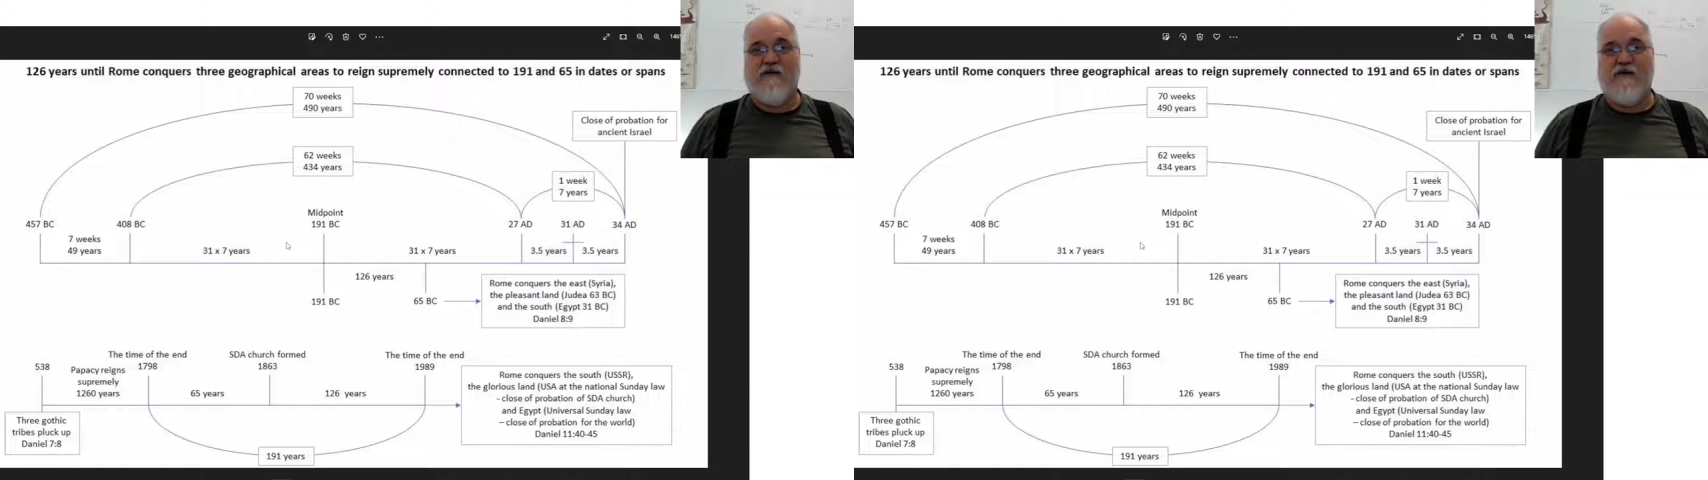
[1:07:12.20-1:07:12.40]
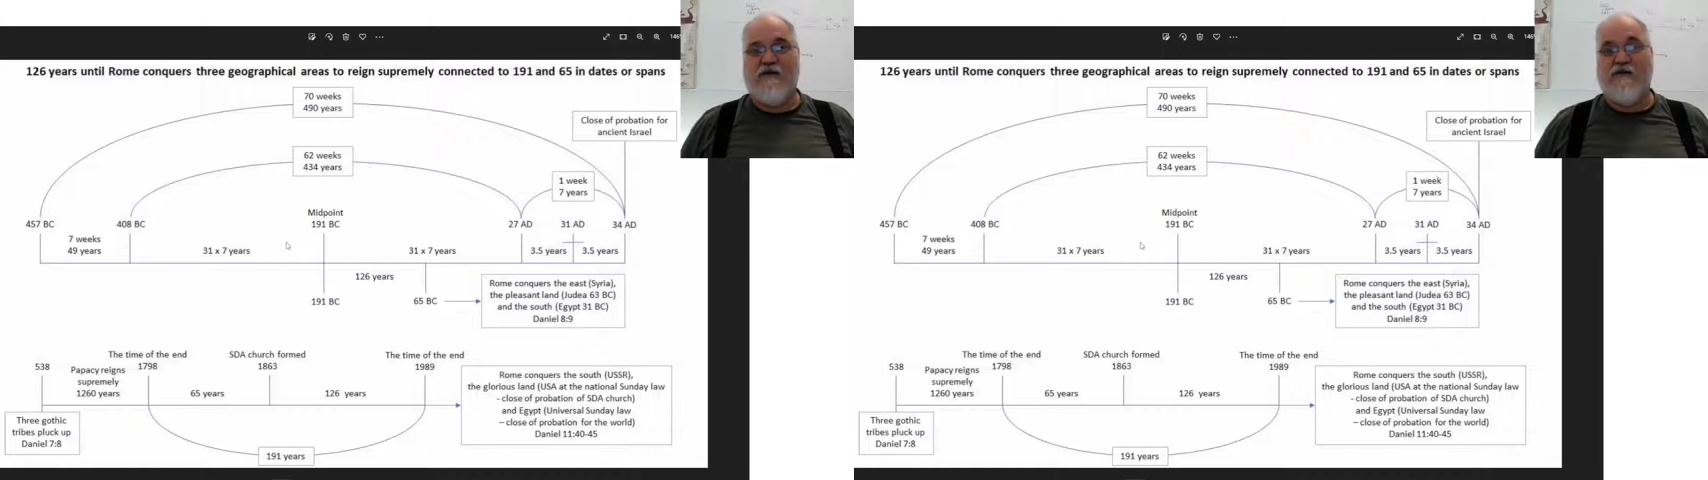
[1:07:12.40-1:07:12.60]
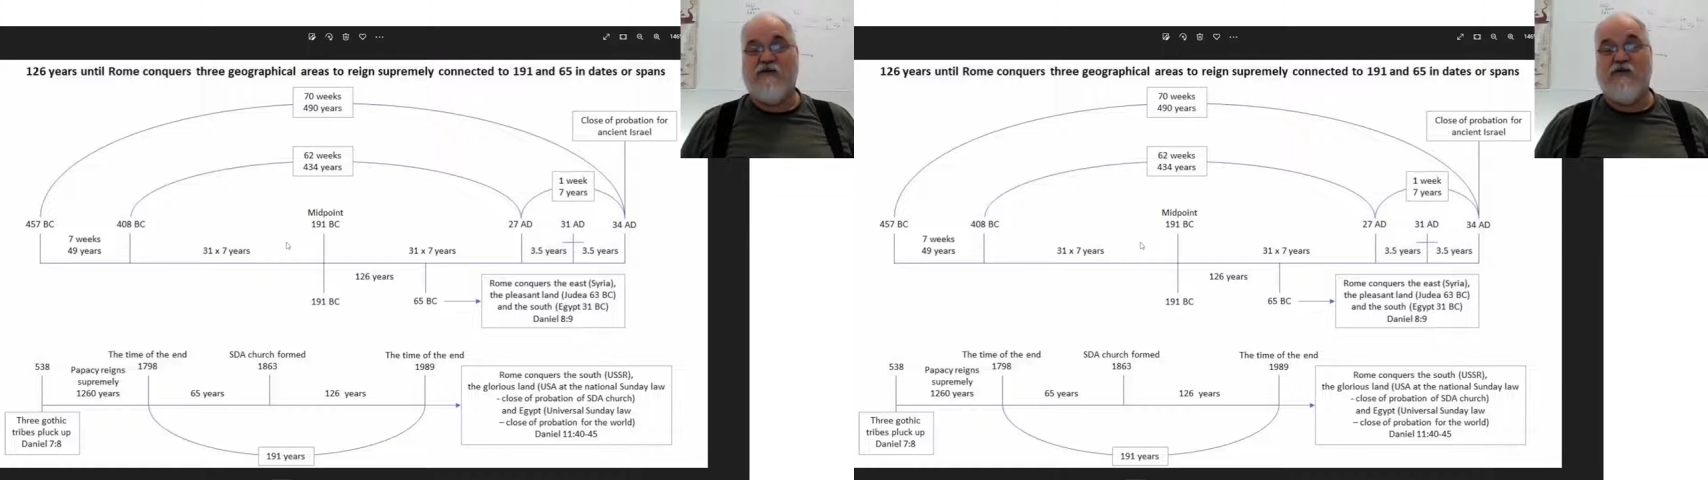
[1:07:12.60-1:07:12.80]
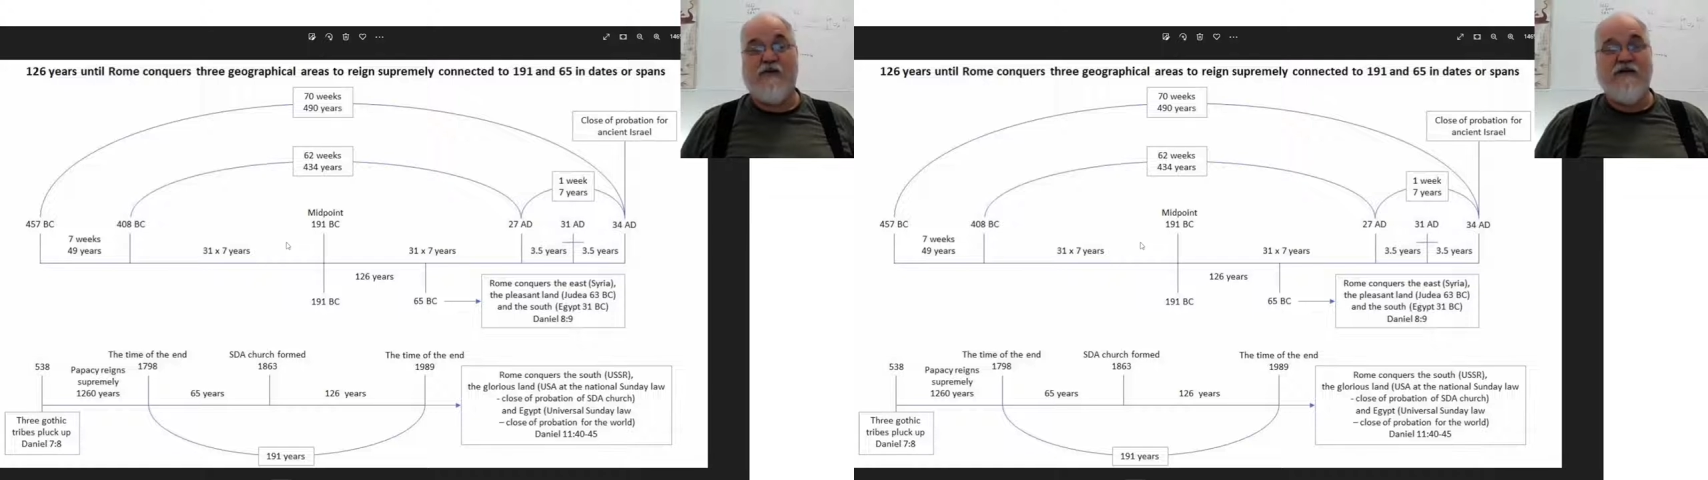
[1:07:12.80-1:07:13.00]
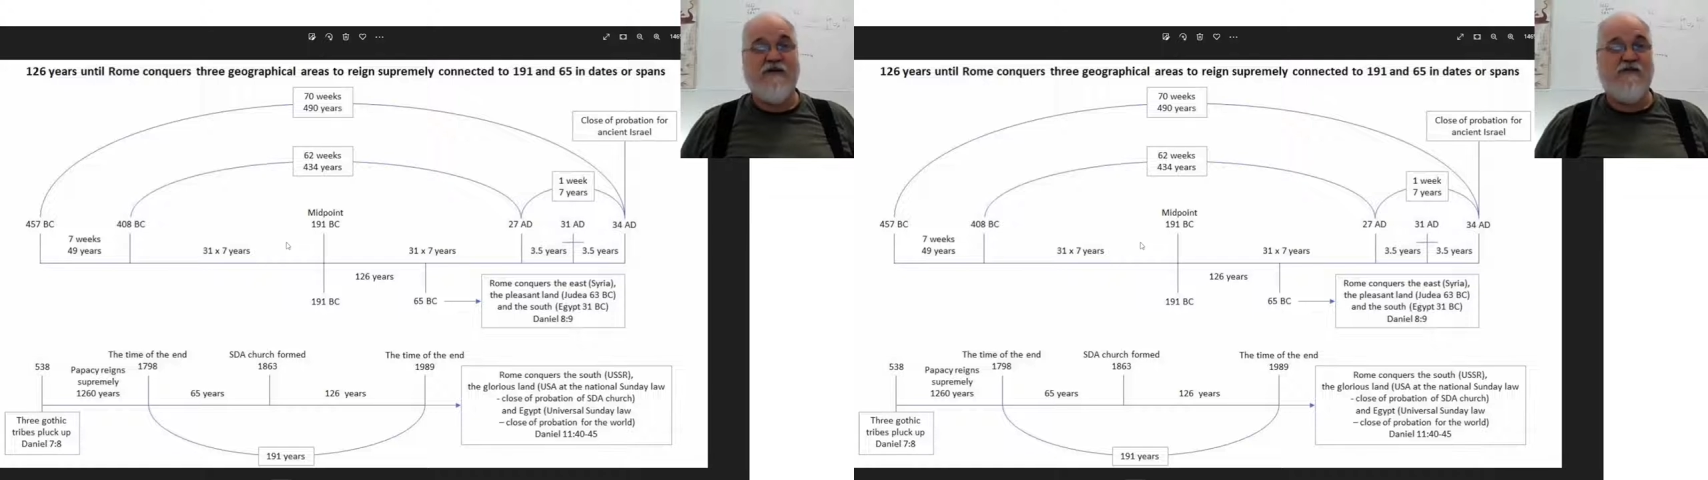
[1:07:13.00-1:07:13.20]
uh, so we
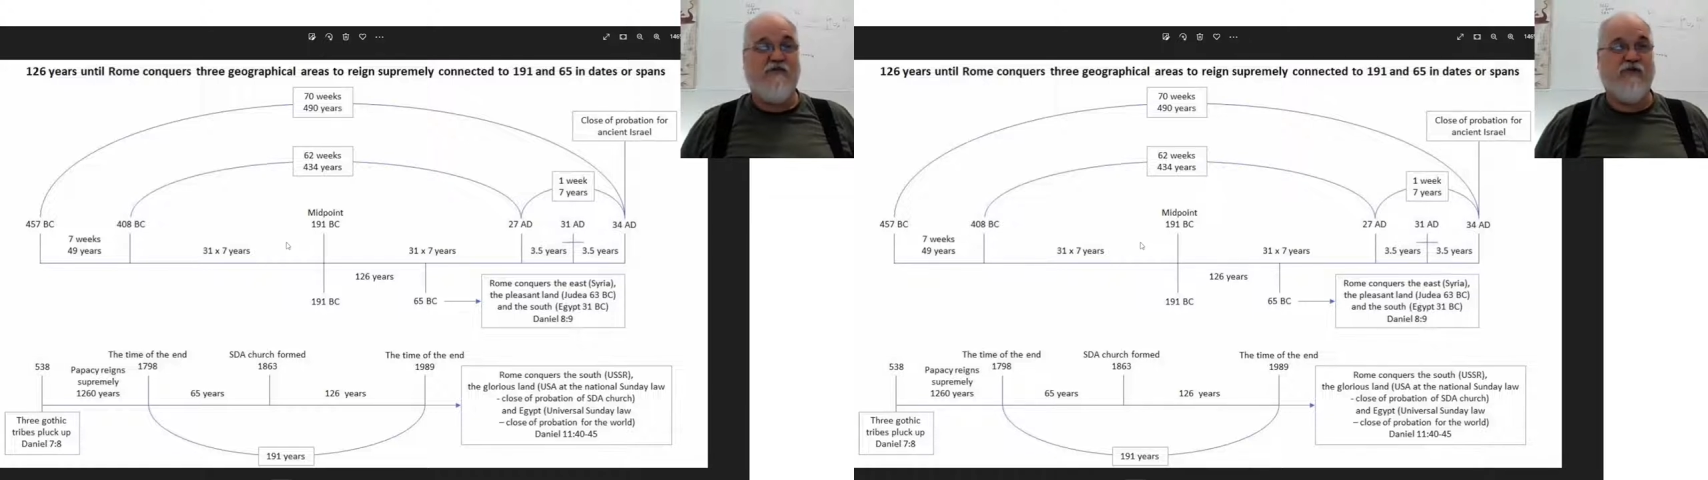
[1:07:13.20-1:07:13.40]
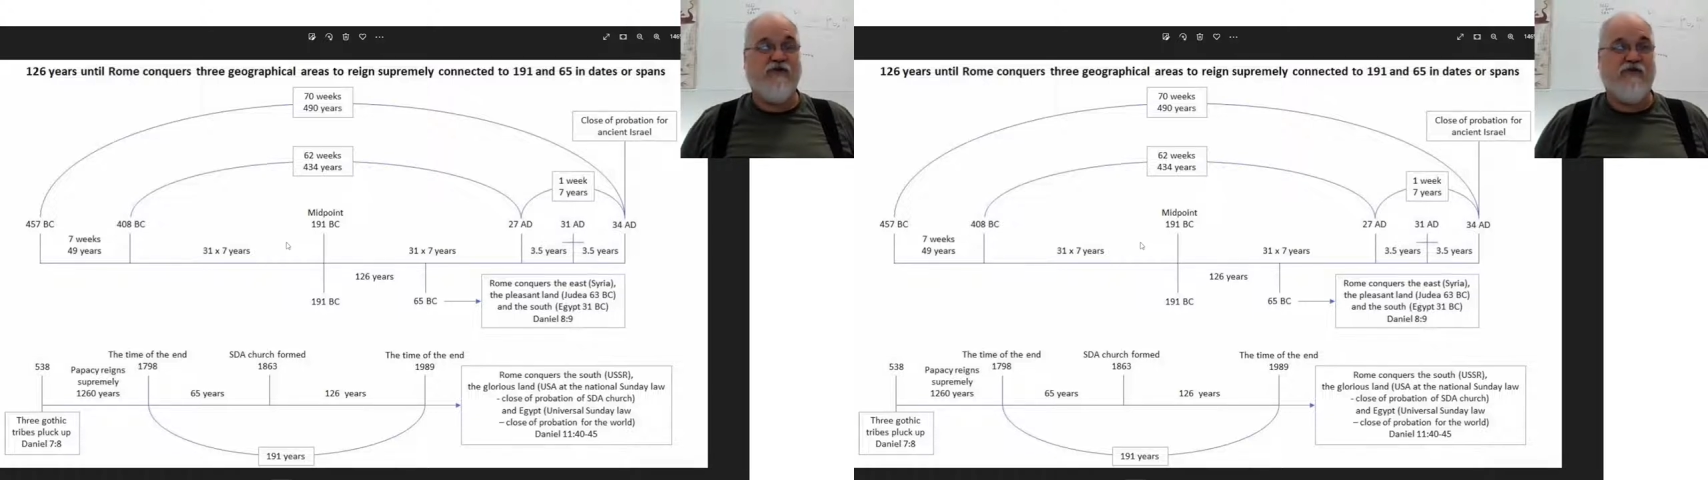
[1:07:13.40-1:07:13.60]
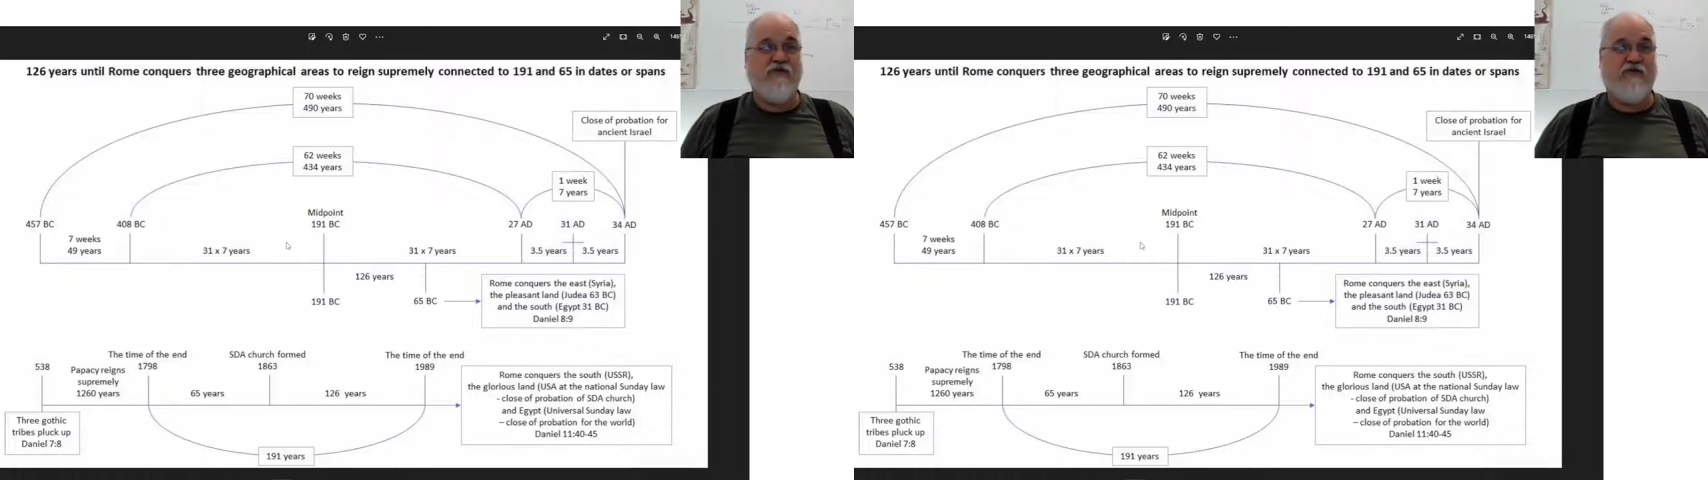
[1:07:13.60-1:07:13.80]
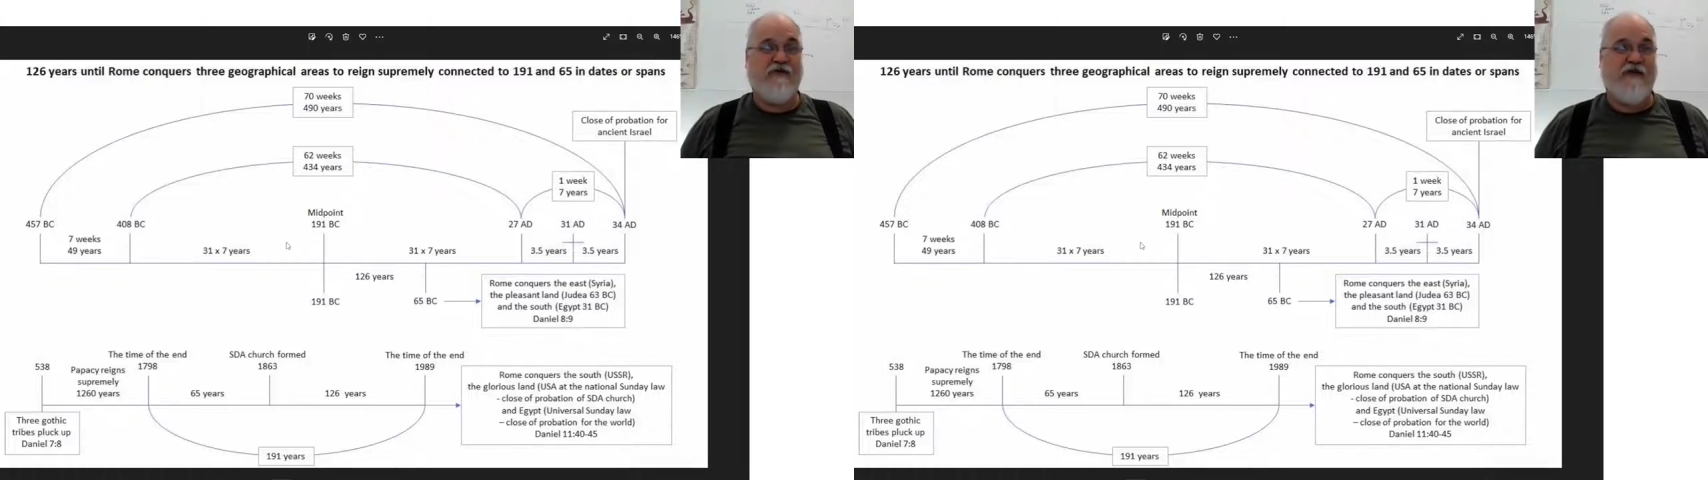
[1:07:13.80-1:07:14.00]
need to return to